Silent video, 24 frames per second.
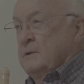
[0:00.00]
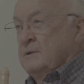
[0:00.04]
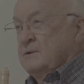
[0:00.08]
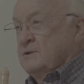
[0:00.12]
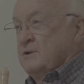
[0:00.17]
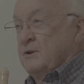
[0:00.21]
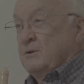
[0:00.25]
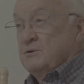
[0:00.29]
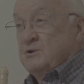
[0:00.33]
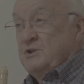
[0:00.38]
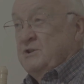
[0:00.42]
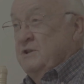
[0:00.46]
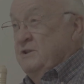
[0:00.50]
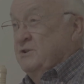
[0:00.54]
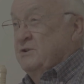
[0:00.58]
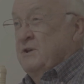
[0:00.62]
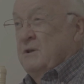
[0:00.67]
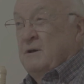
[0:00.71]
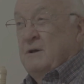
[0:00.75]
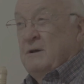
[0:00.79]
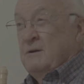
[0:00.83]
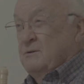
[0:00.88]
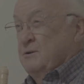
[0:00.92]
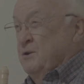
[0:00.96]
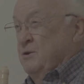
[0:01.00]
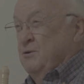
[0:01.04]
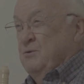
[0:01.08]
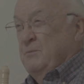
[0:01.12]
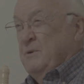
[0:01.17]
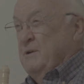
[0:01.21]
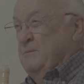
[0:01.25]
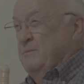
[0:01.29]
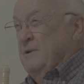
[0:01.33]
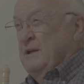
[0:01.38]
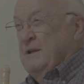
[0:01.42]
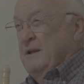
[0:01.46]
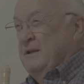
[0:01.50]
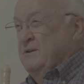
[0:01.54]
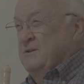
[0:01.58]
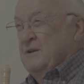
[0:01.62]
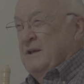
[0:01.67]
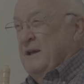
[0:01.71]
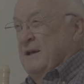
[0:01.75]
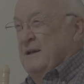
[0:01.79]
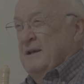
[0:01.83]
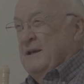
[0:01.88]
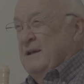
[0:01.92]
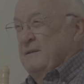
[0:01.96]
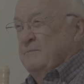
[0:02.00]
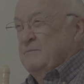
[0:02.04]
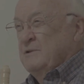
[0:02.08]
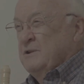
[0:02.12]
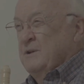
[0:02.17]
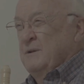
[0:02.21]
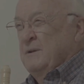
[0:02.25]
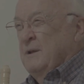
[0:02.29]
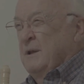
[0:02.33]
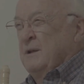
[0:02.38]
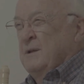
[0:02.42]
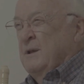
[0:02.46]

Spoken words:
So she's talked to me many times,